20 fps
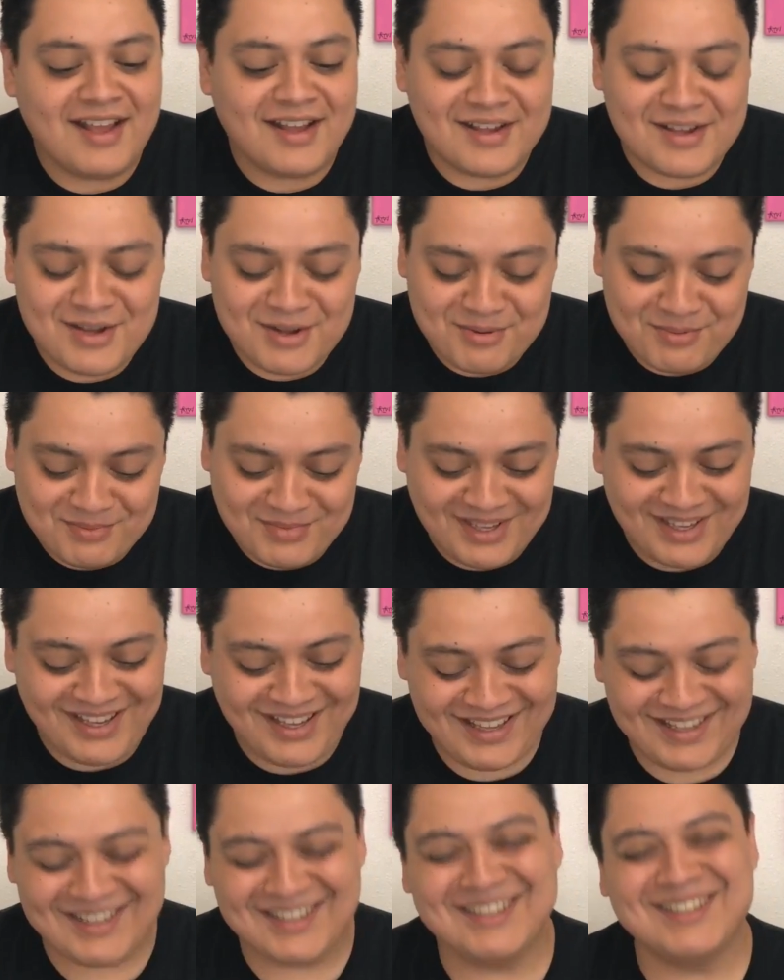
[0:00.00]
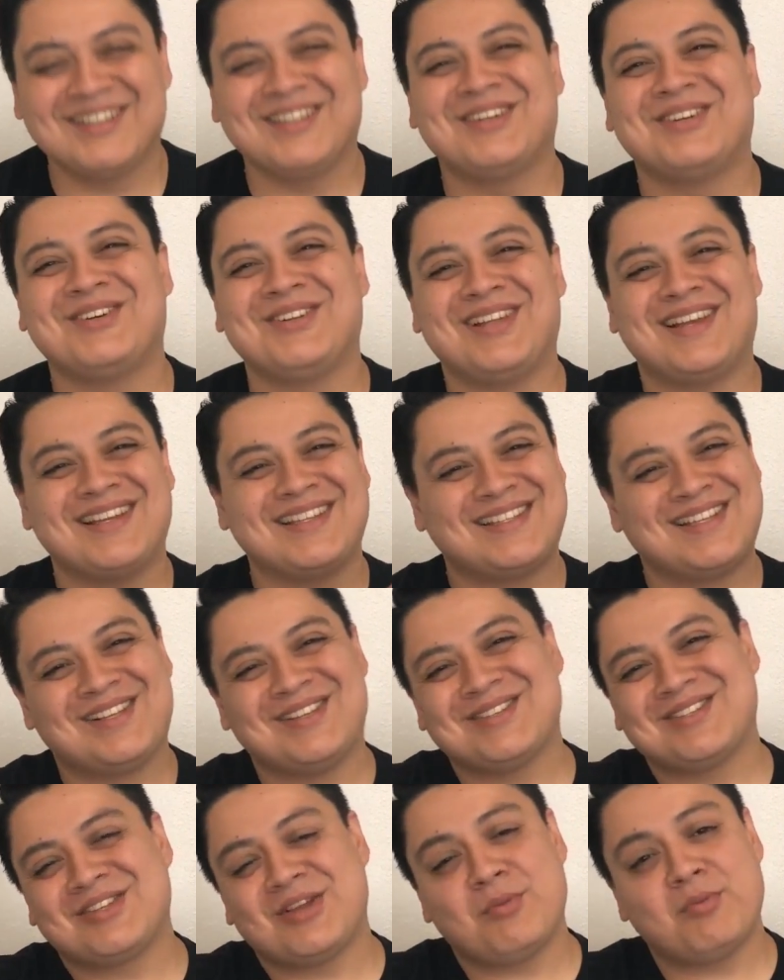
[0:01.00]
a little, like,
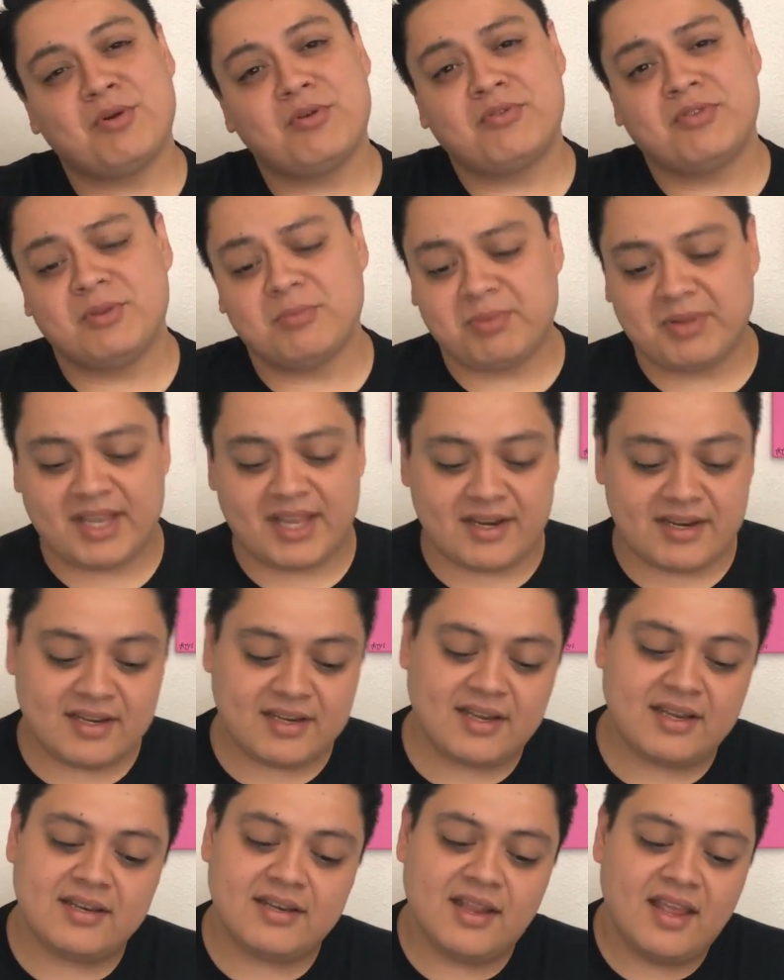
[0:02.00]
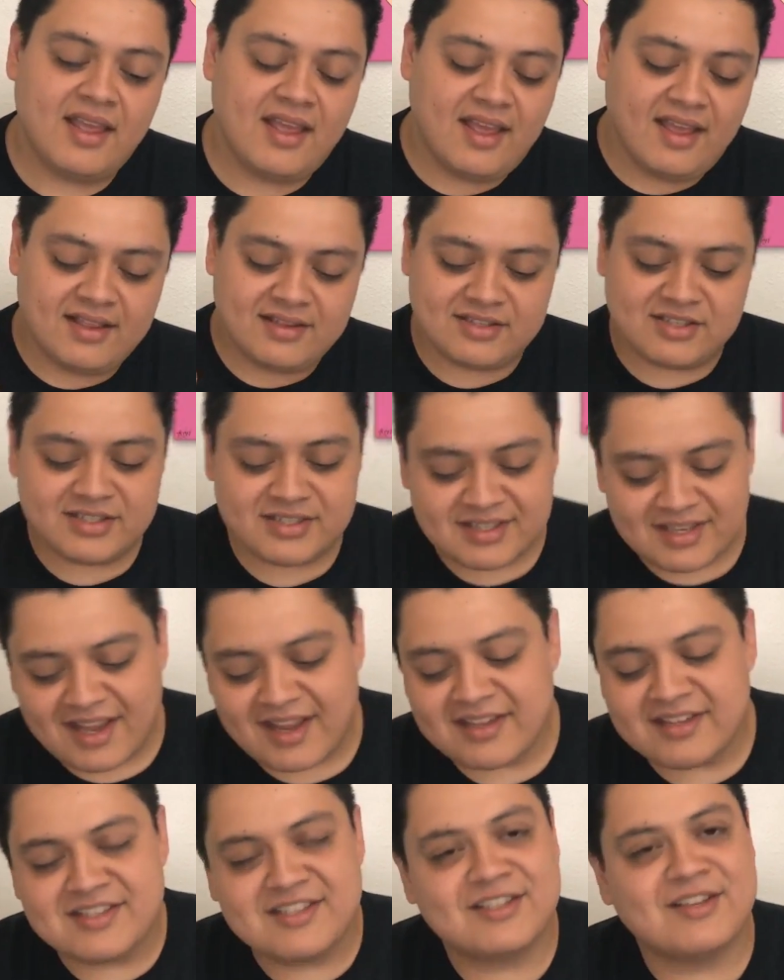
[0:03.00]
telescope over the planet. And just,
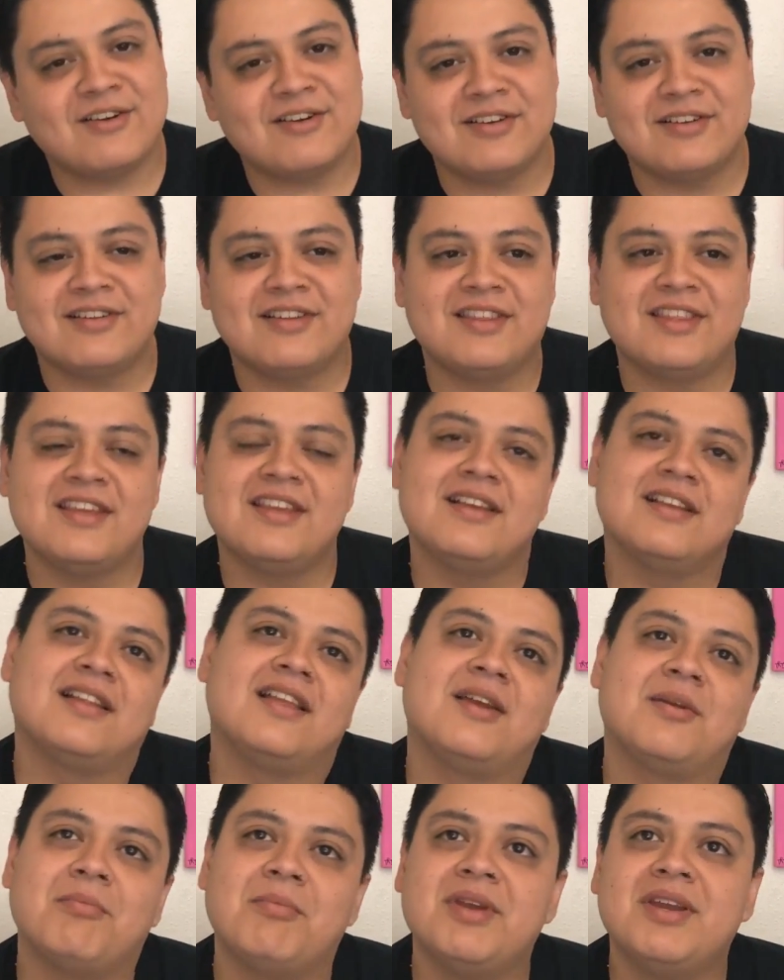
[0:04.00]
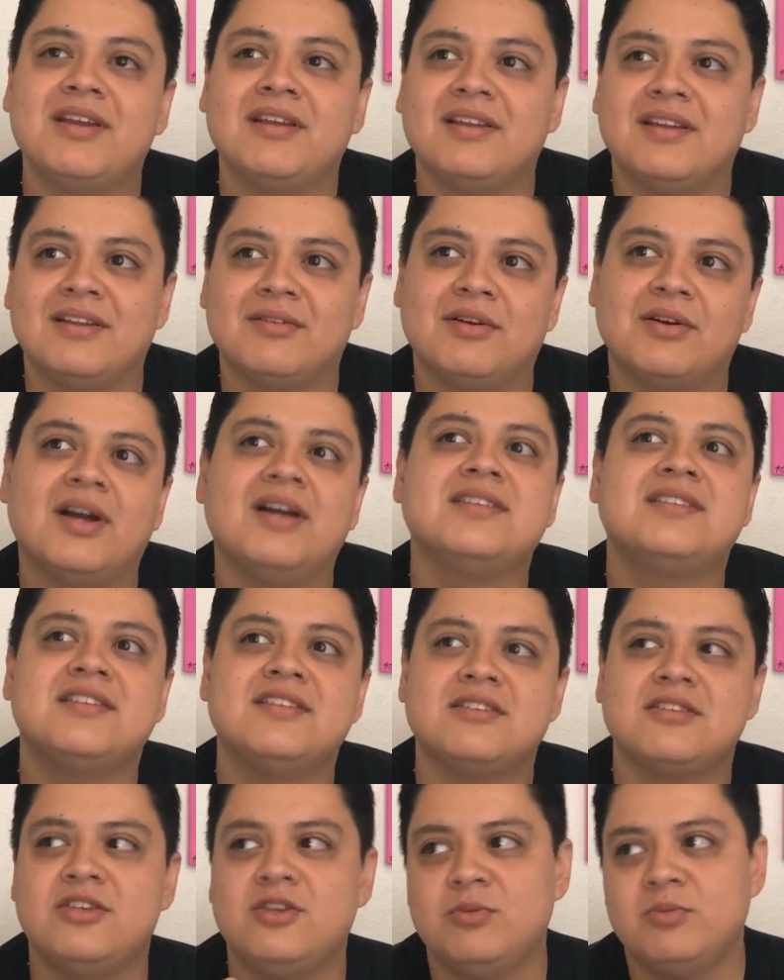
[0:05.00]
I just started to think, like, man,
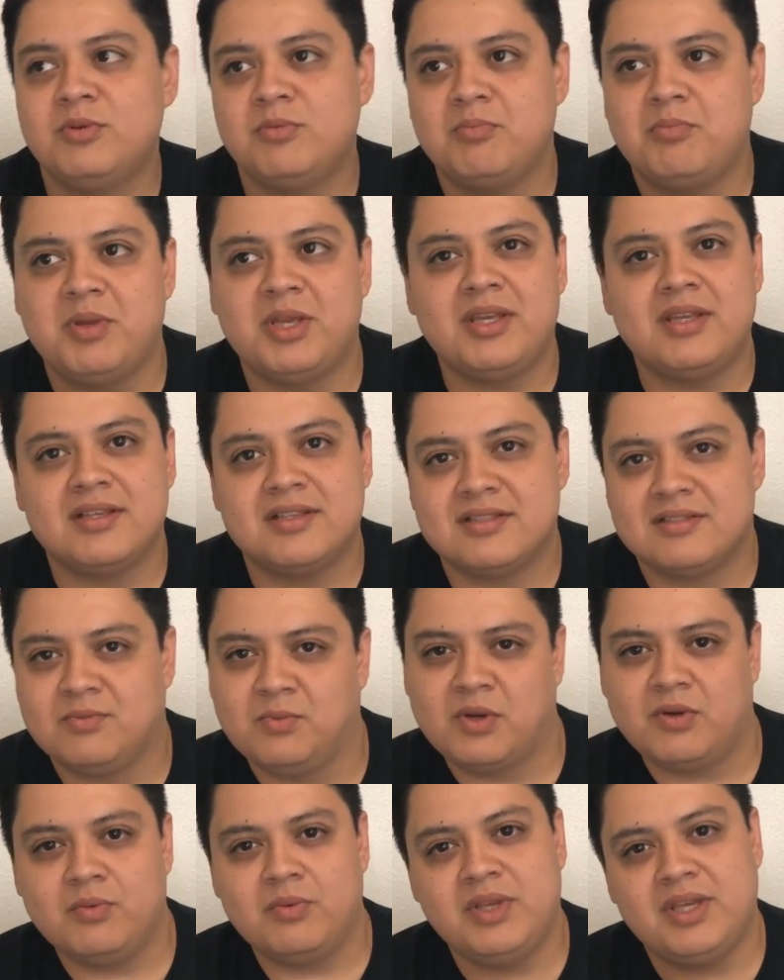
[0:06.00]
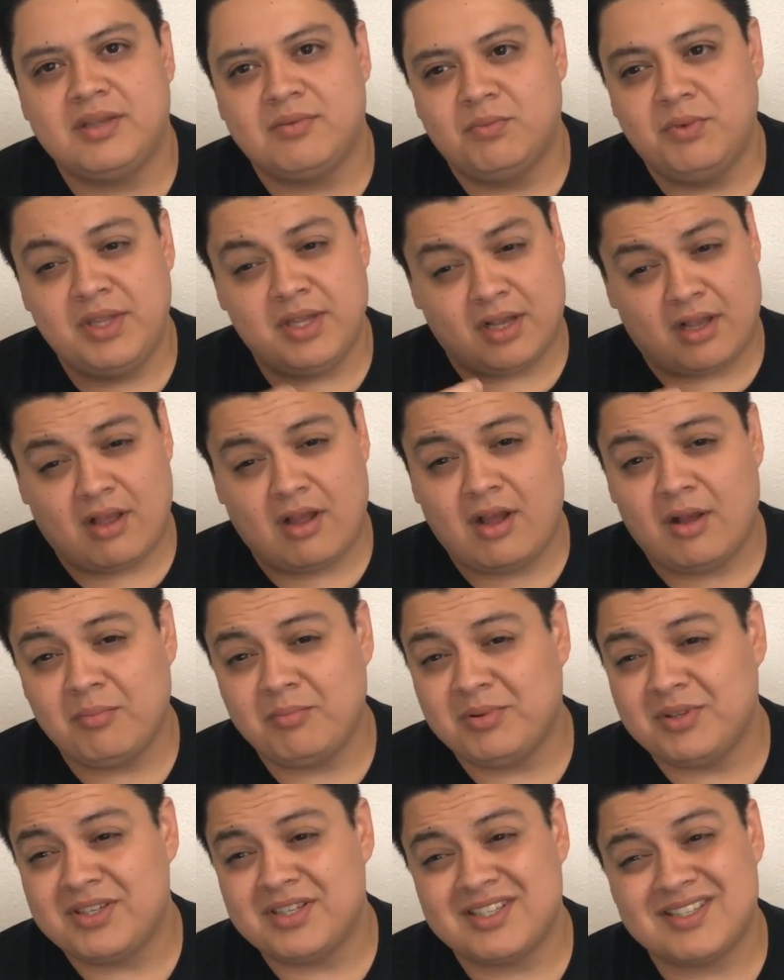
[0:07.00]
us as human beings, what we
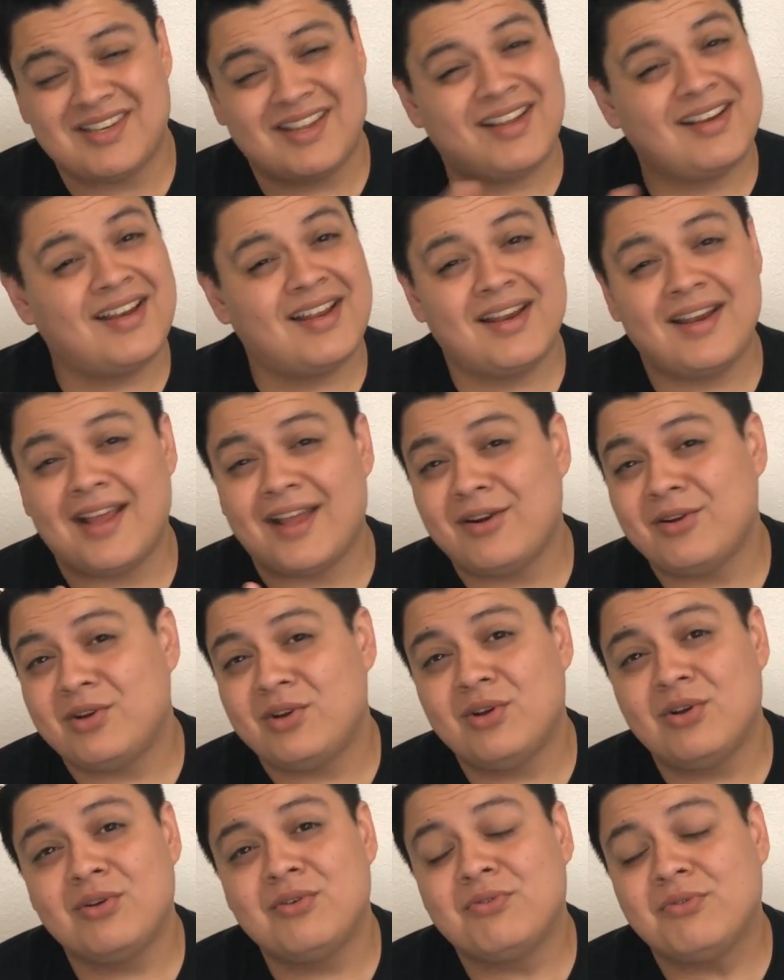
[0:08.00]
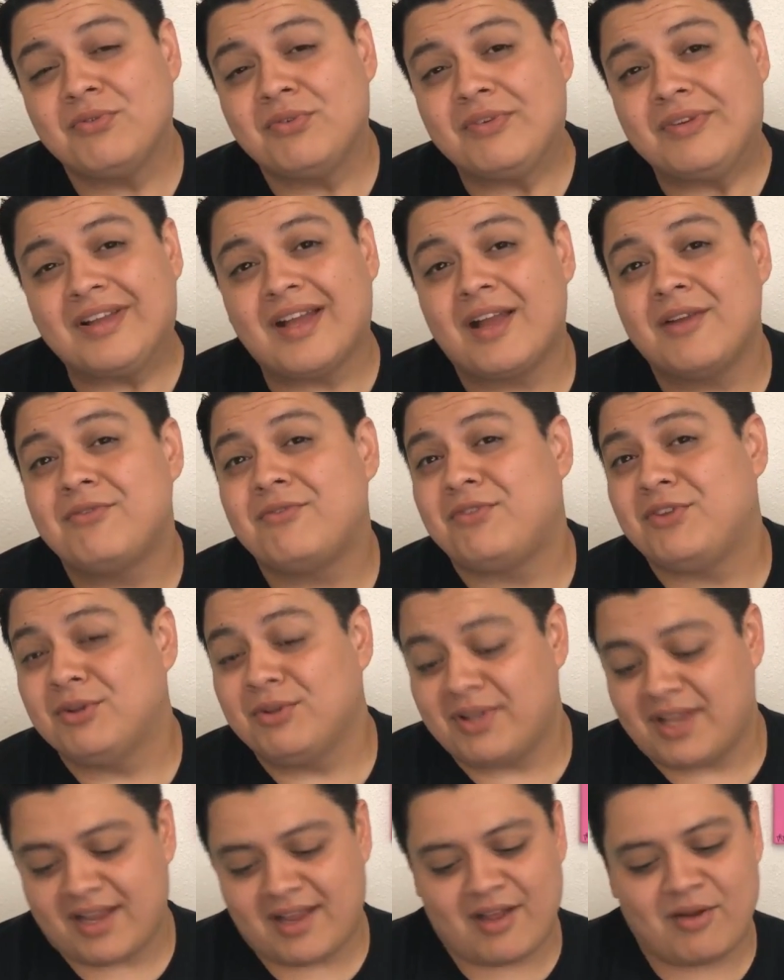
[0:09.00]
accomplished, and I don't know if I
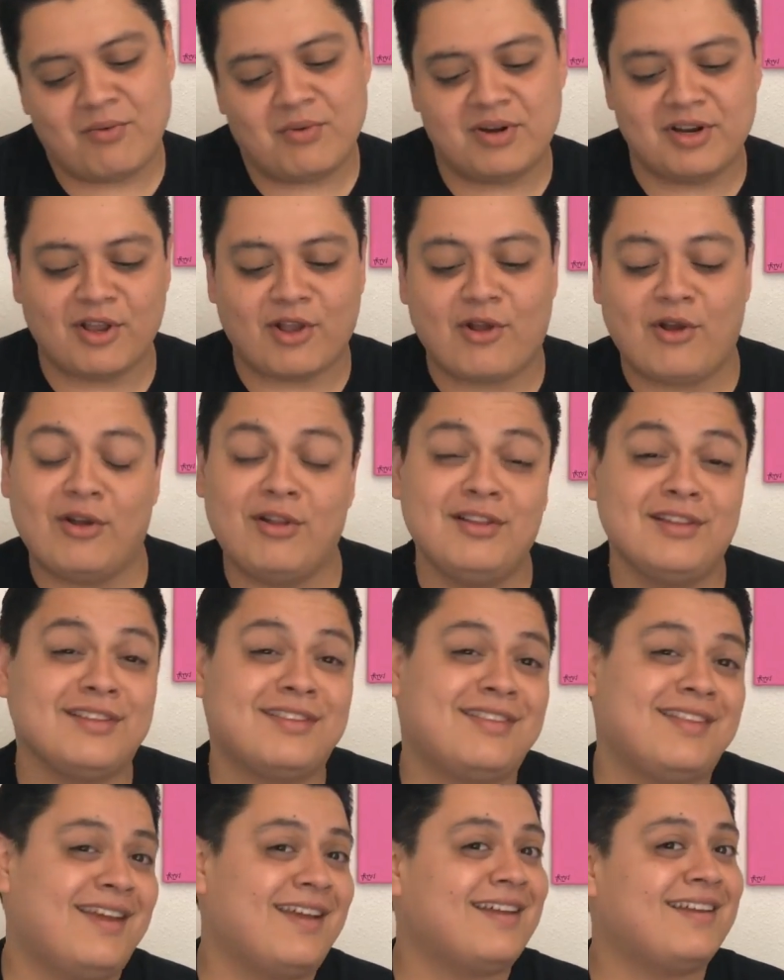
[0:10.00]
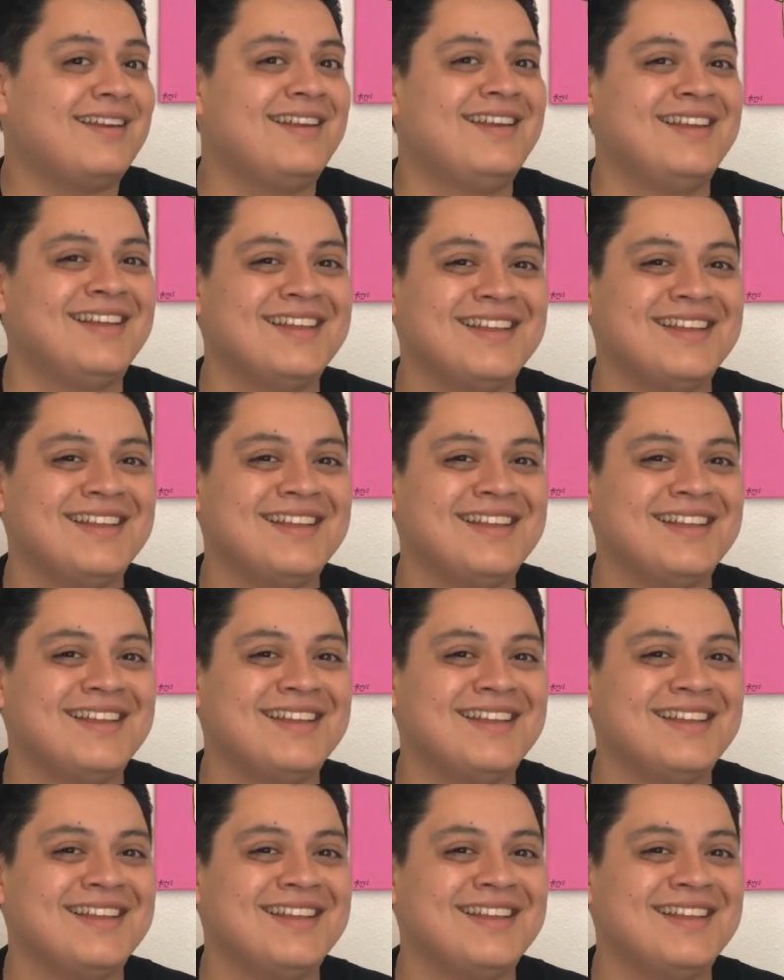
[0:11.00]
feel like I want to call it that,